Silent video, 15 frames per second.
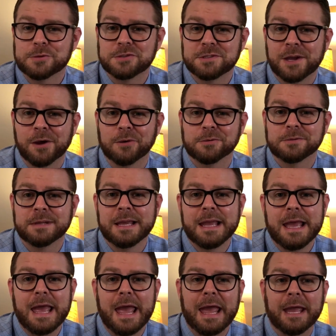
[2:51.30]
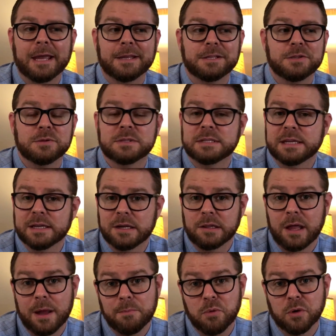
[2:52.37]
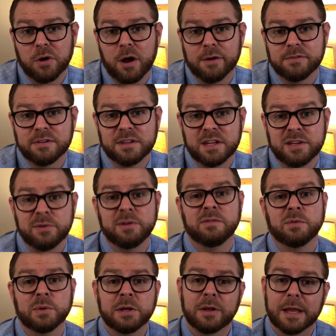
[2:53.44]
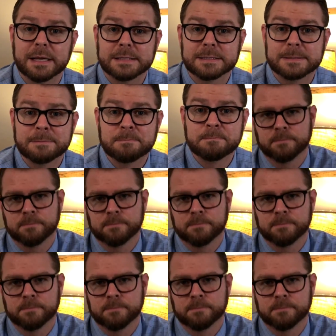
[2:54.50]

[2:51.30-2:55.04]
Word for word: stone, and you see it a lot more often than you even realize.